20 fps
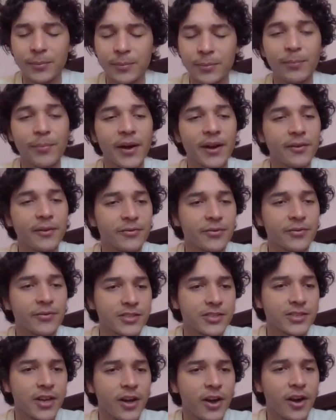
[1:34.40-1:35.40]

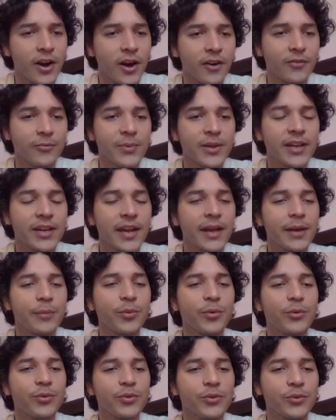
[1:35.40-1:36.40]
benefits of being
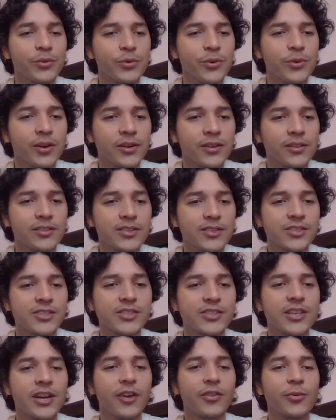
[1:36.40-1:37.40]
able to
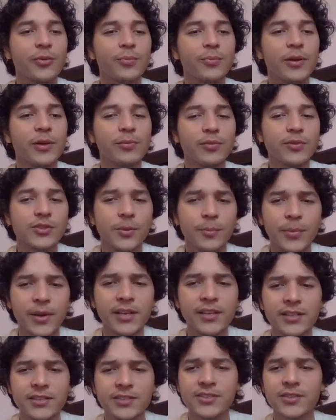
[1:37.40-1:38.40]
see other people's
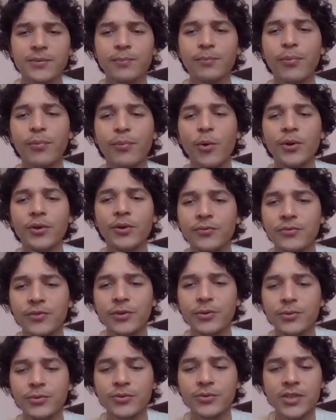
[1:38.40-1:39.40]
opinions and point of
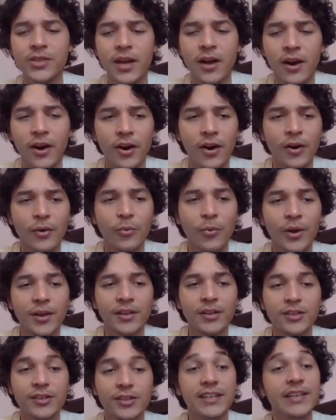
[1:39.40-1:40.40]
views
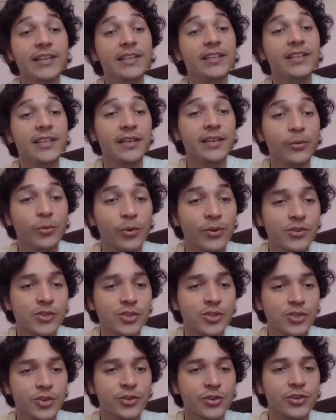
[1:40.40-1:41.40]
when dealing with
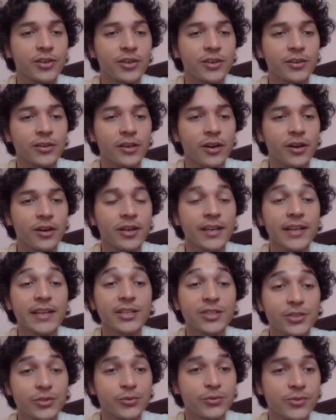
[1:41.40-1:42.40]
certain
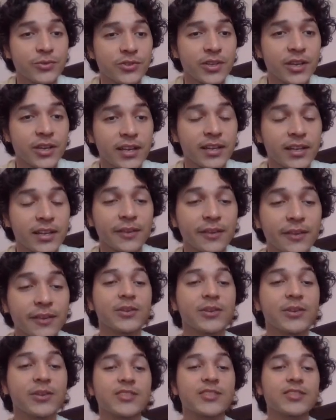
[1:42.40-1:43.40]
issues? Like for
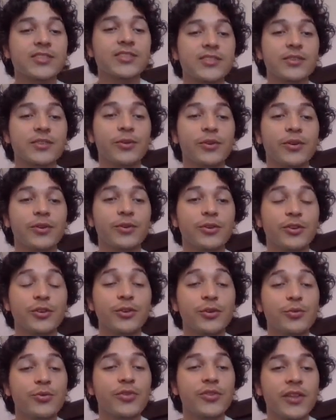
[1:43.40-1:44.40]
instance, do
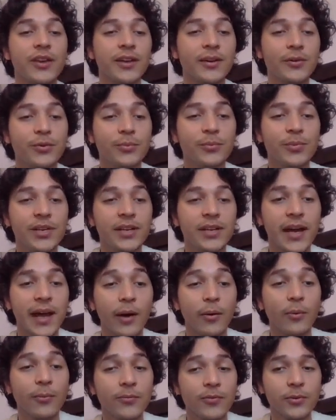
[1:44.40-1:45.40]
you think it would be
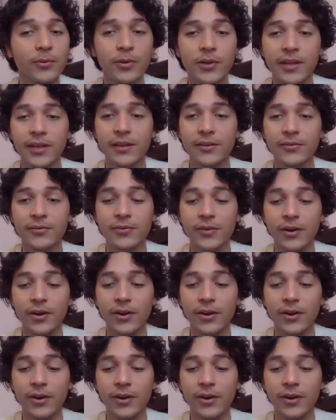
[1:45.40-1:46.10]
helpful if